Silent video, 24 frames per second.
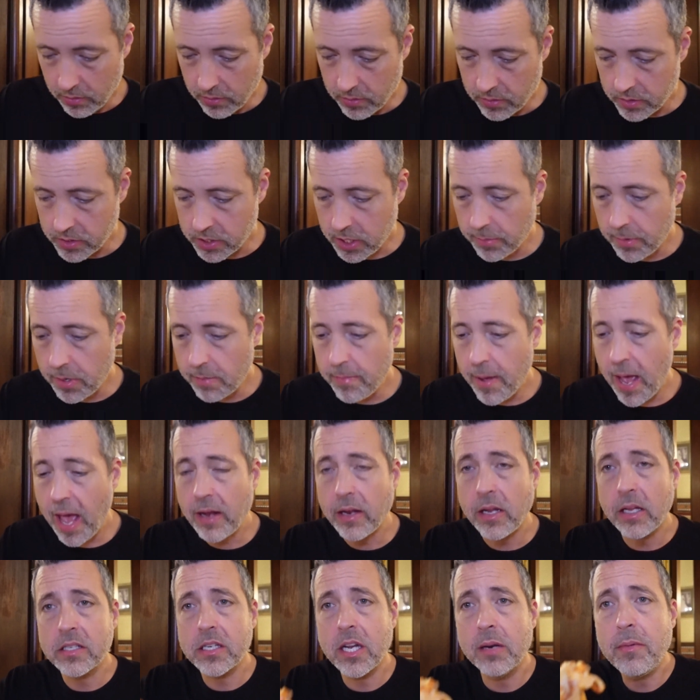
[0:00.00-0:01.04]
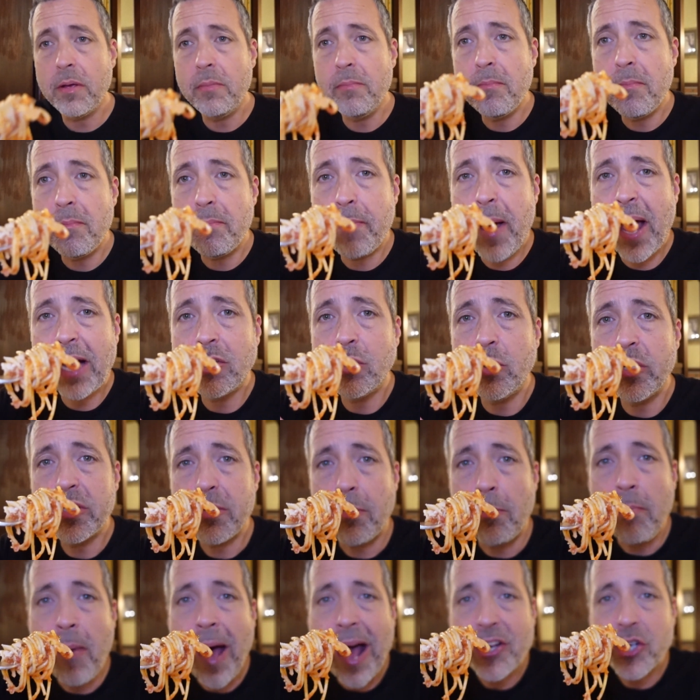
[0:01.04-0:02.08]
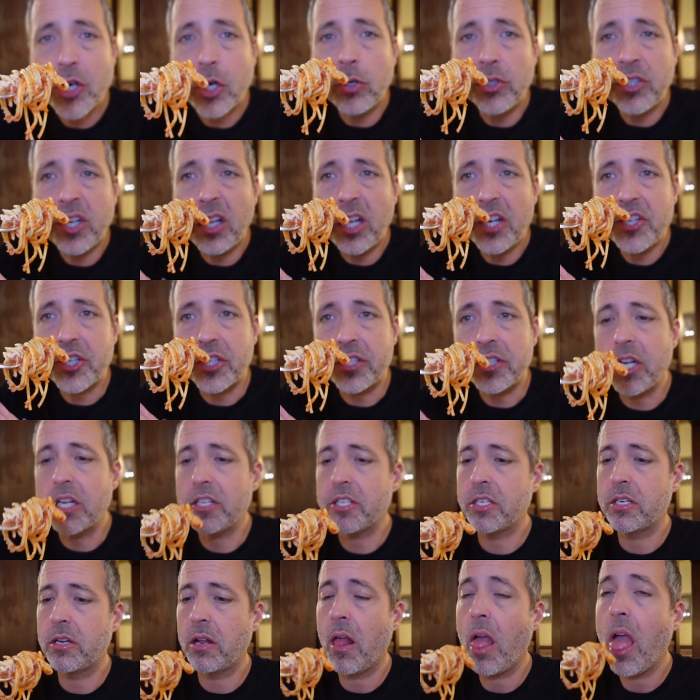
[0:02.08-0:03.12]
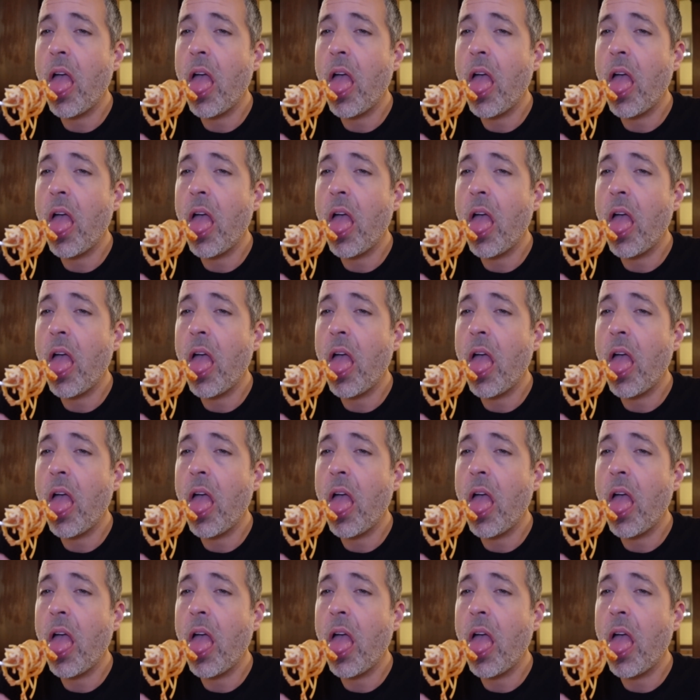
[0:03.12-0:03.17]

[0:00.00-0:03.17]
it's gonna be back to its magical deliciousness.